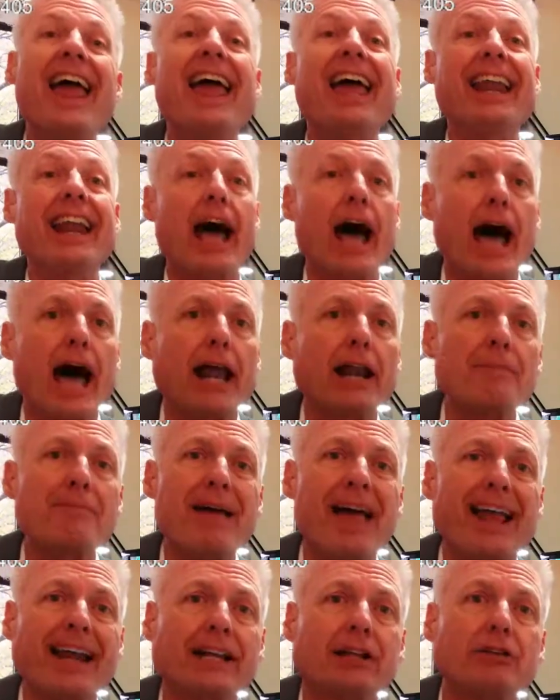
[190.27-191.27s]
and
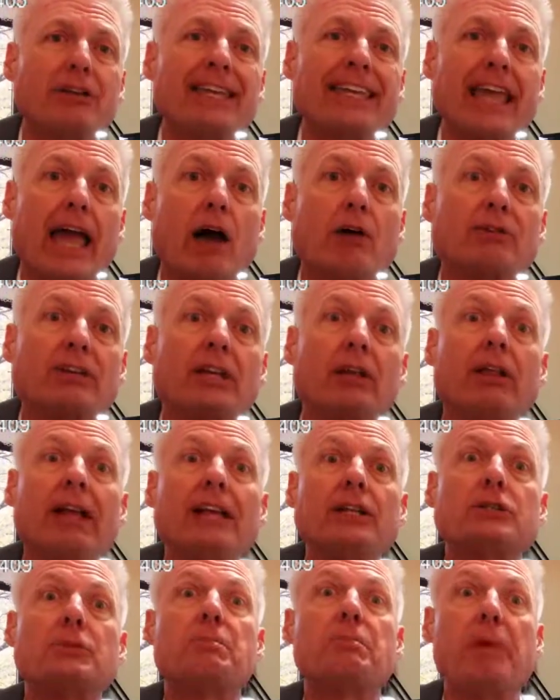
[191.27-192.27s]
automatically
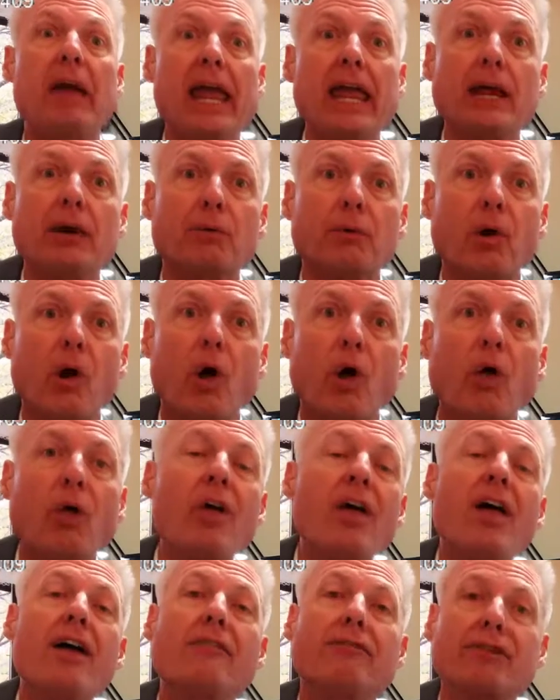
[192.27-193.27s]
calculates payroll
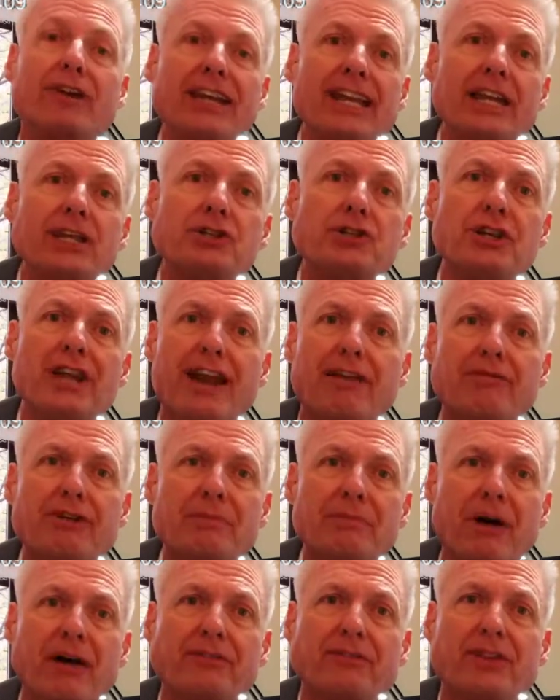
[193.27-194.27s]
for each and every
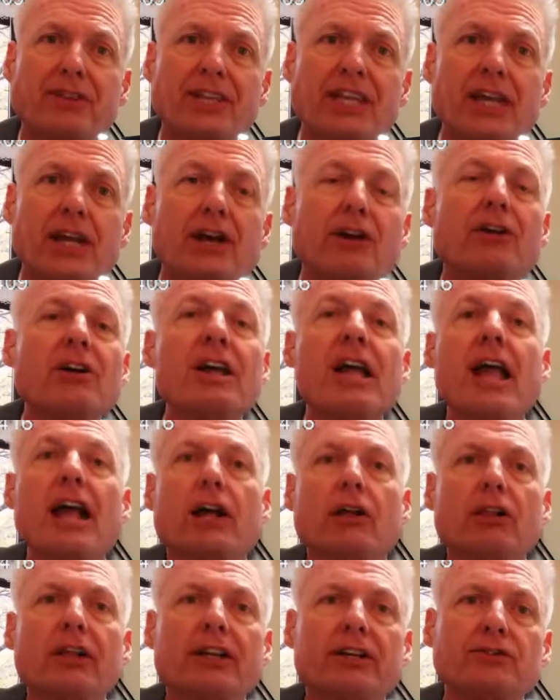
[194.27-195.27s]
month of the year,
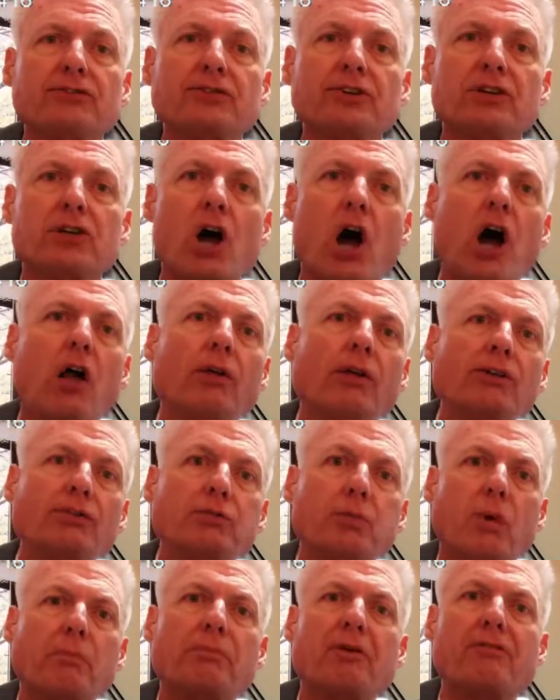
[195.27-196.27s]
click us or call
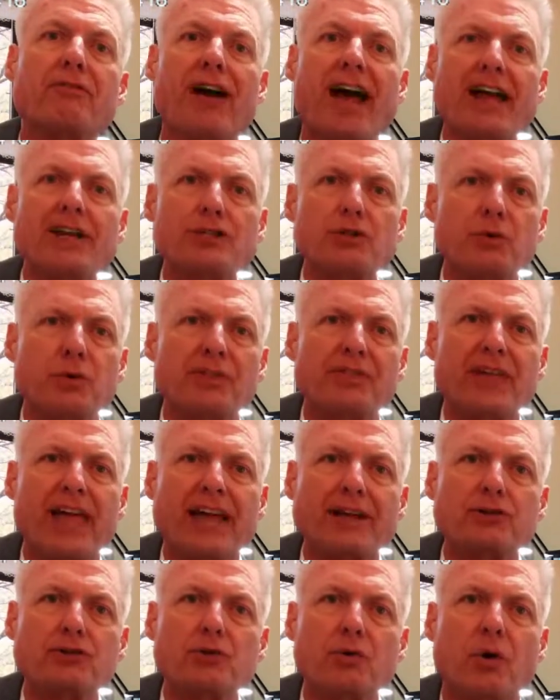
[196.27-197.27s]
us. We'll provide you with
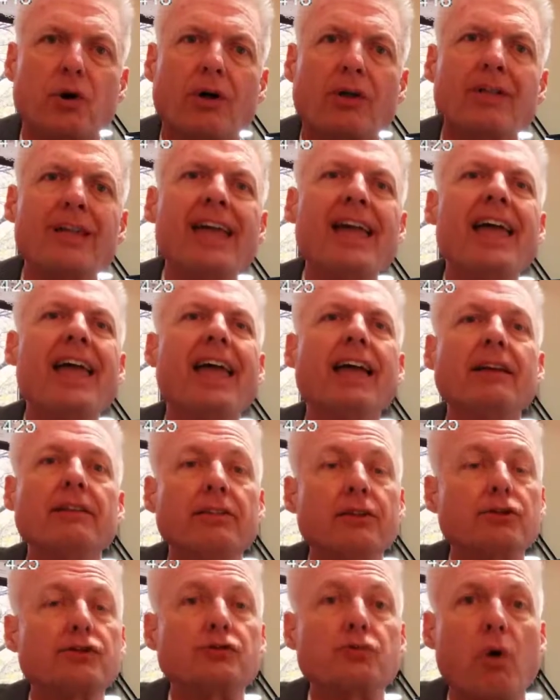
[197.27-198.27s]
that tool.
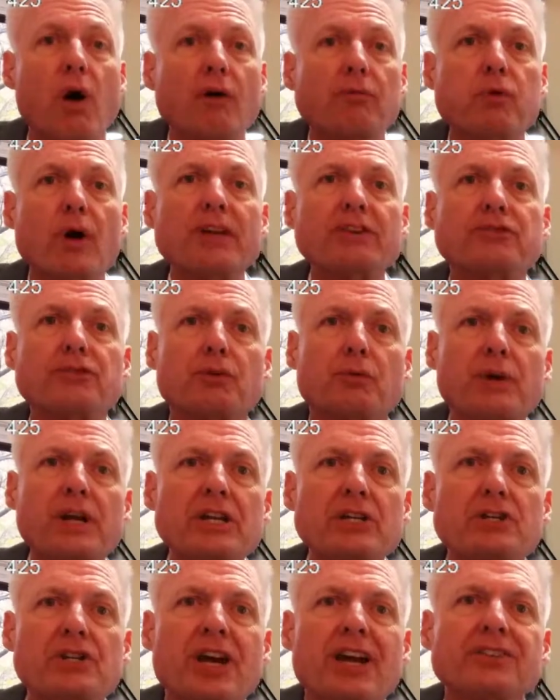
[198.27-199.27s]
There's 12 ways to
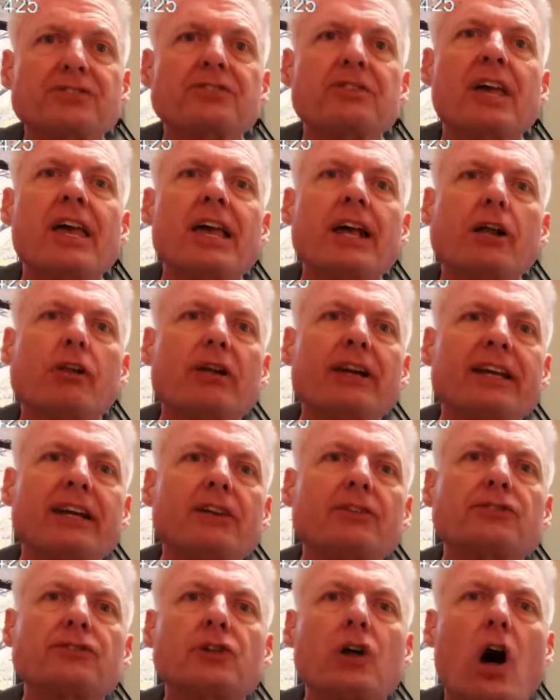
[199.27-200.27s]
reach us. Click
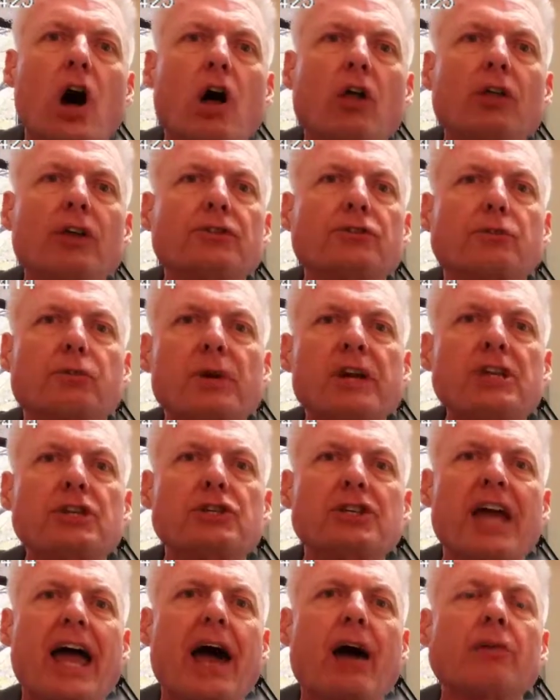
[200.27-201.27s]
us, call us,
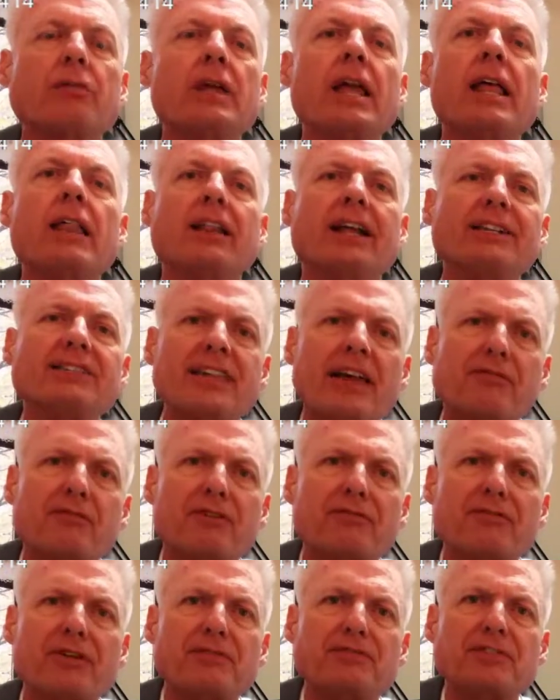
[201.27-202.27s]
reach out. Let's have
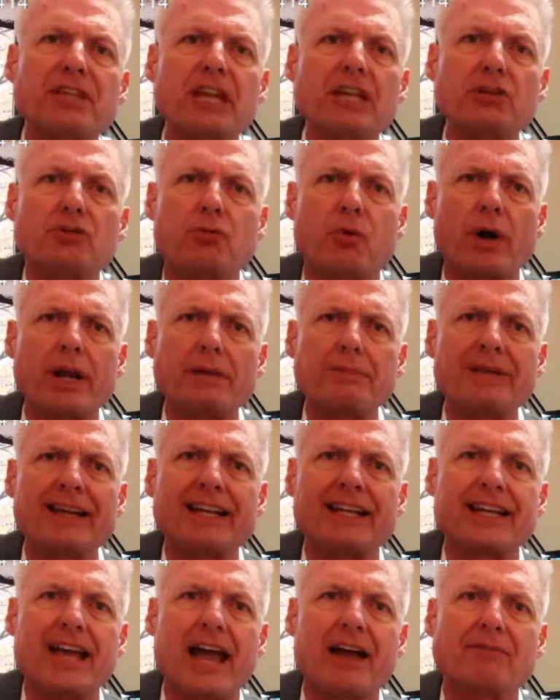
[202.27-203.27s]
a 15-20
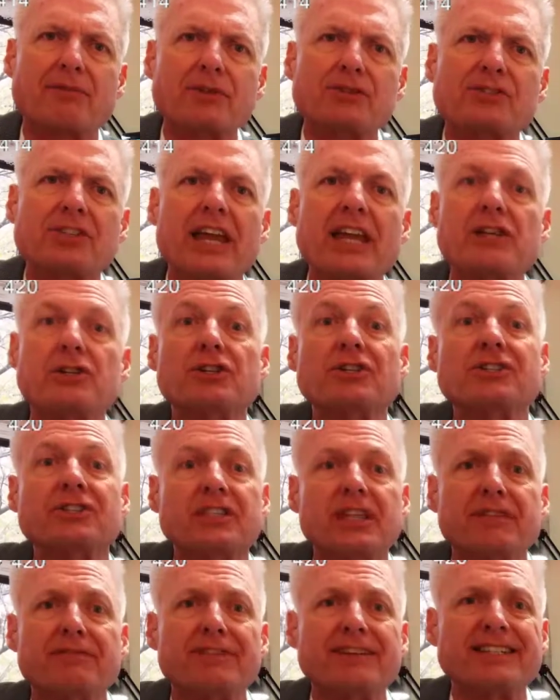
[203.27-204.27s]
minute conversation.
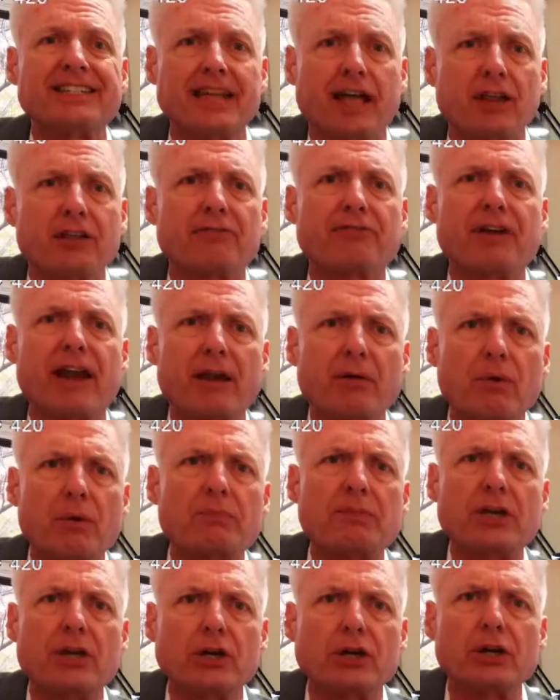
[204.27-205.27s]
See if intelliFRAN would
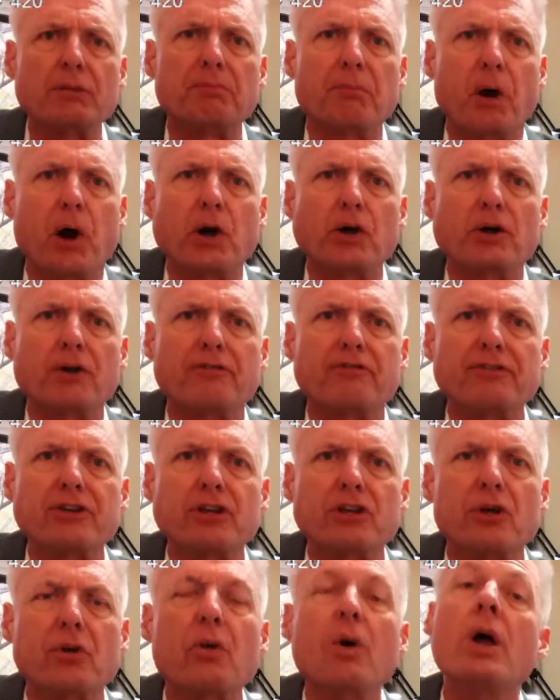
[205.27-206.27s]
be a good partner for
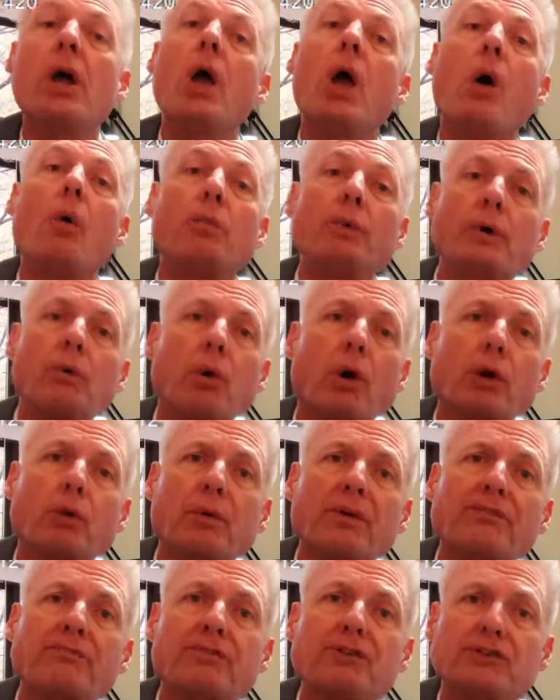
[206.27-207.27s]
you. We work
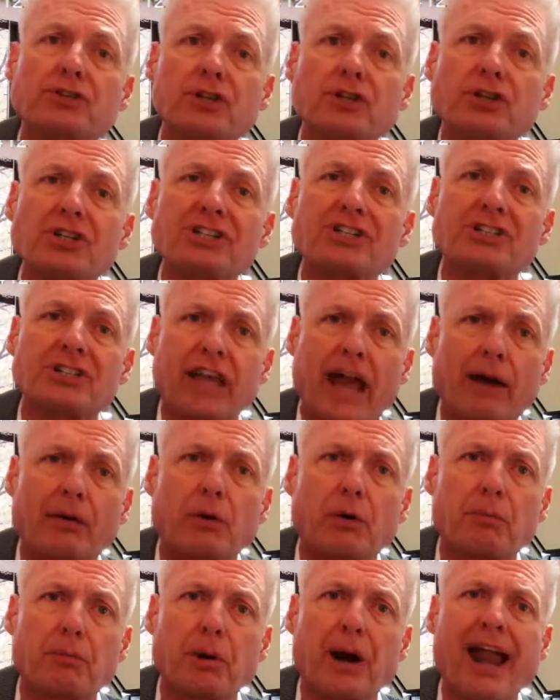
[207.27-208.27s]
with physicians,
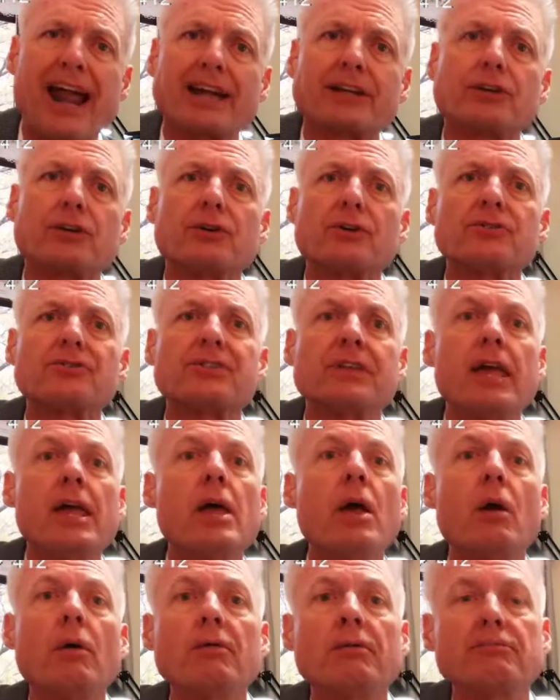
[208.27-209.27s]
chiropractors,
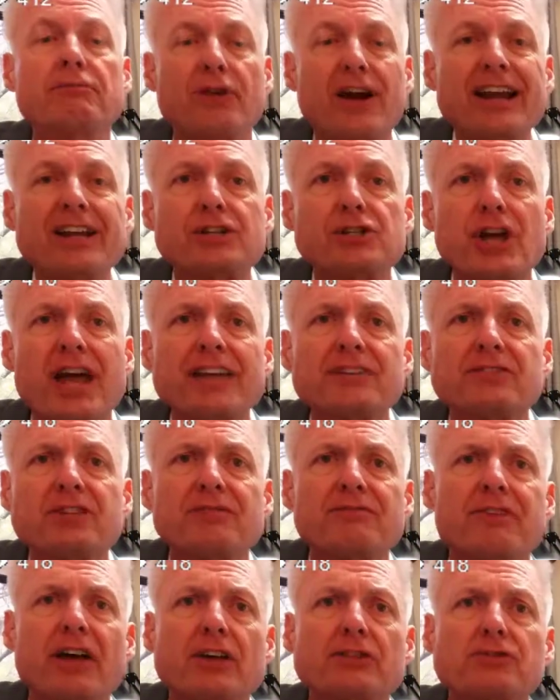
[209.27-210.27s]
franchise
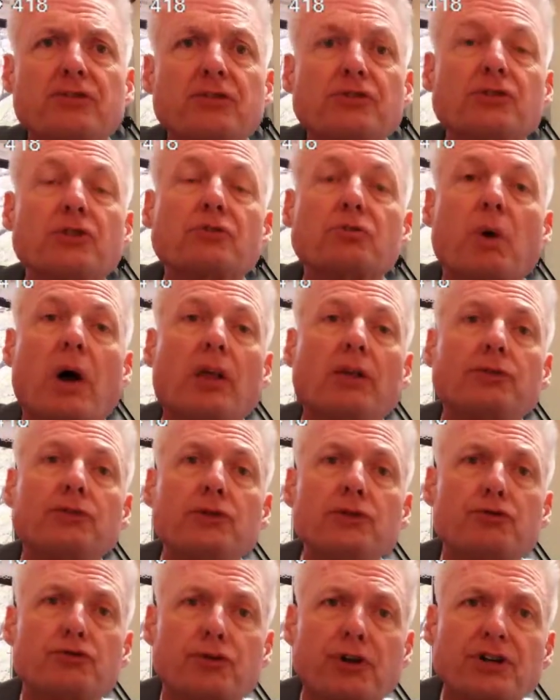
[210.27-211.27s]
investors, as well as
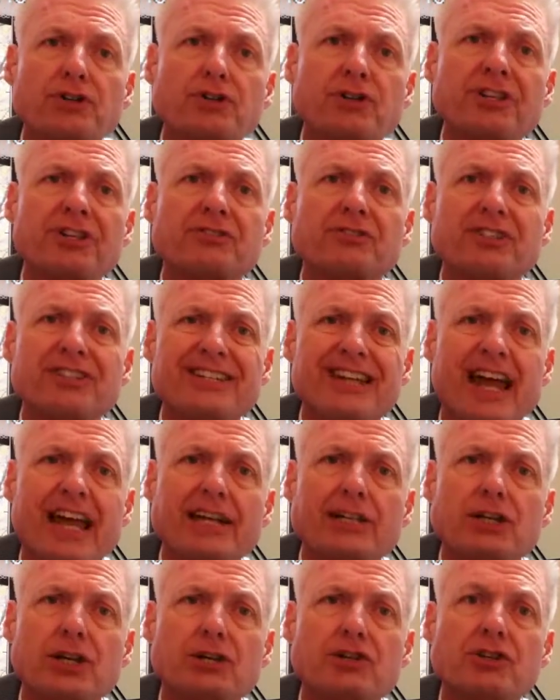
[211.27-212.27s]
nutritionists and
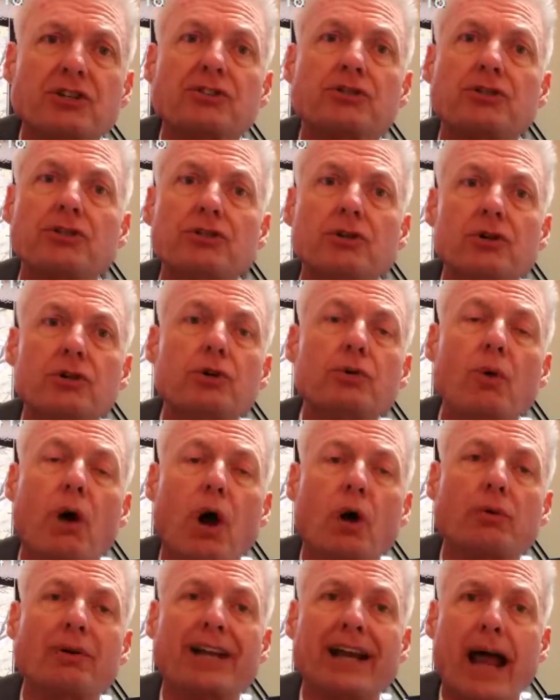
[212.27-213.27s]
dietitians who
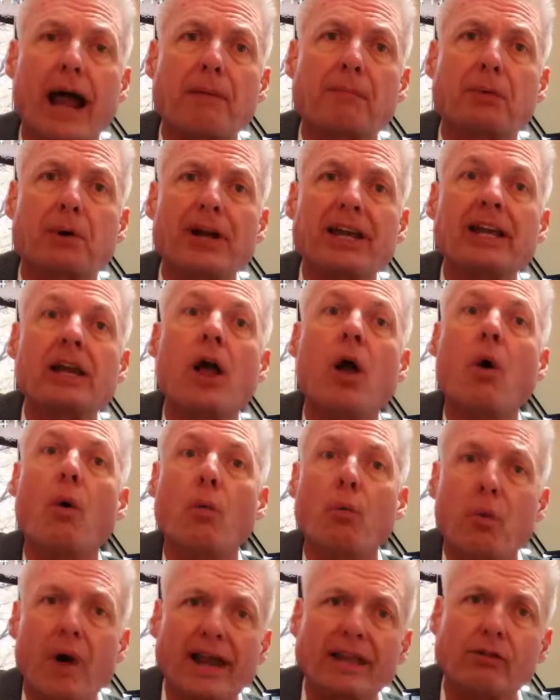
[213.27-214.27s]
own and operate
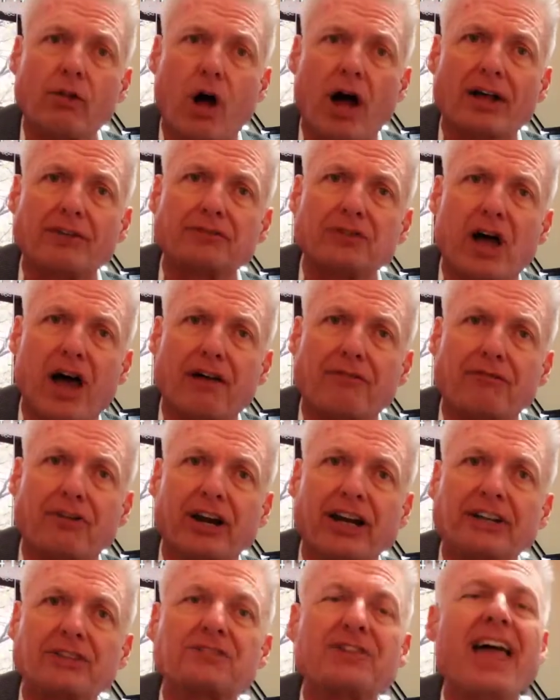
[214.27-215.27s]
weight loss
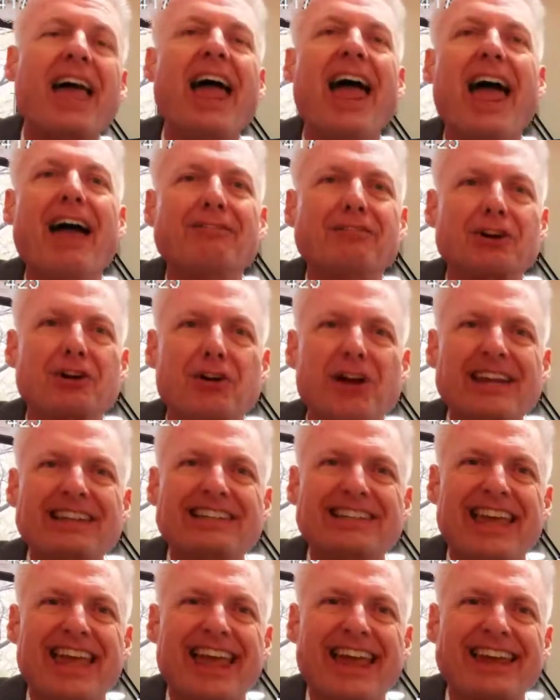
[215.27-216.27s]
offerings. Have a
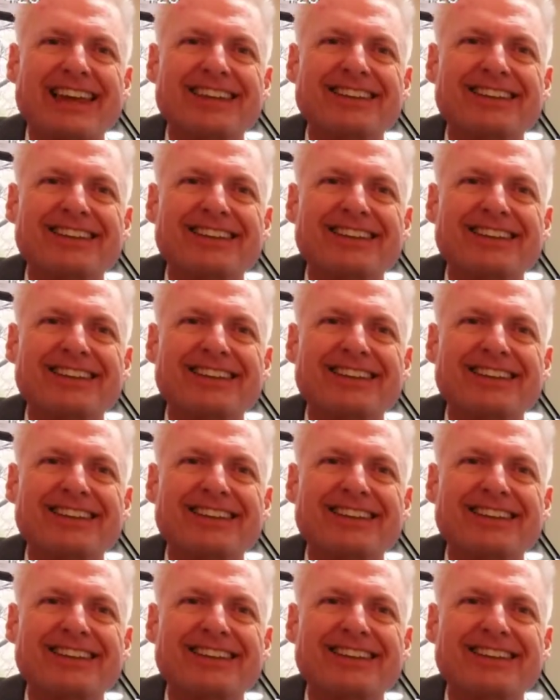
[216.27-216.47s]
great day.